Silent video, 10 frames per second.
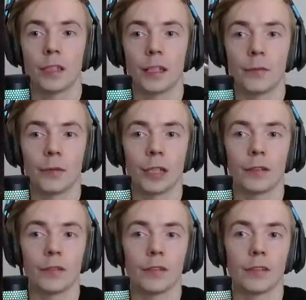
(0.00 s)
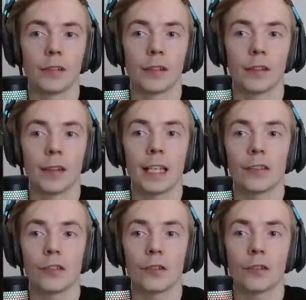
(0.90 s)
and we can,
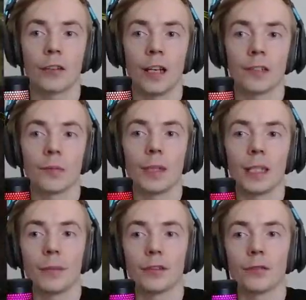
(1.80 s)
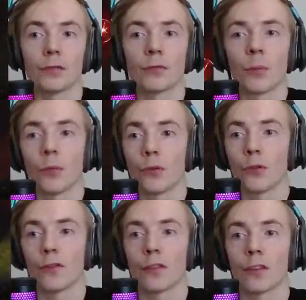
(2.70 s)
thanks to us being able to remove